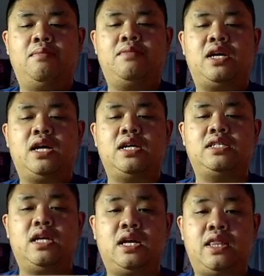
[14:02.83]

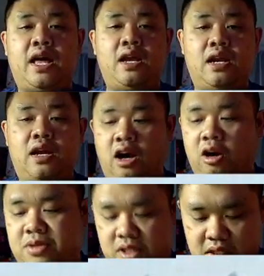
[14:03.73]
because that
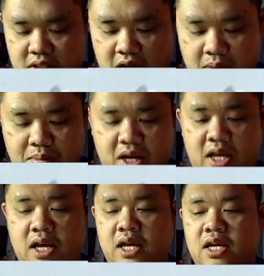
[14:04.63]
helps the
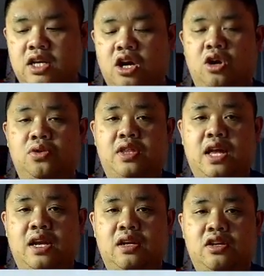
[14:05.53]
company know
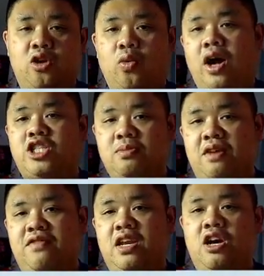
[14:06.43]
that you're watching my
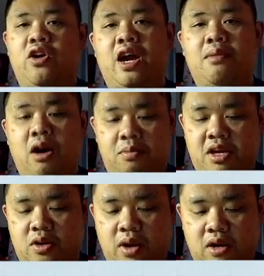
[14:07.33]
video and I'm
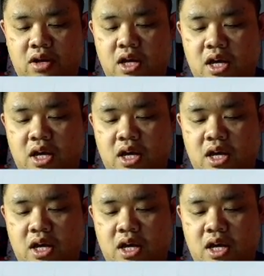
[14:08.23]
helping you out.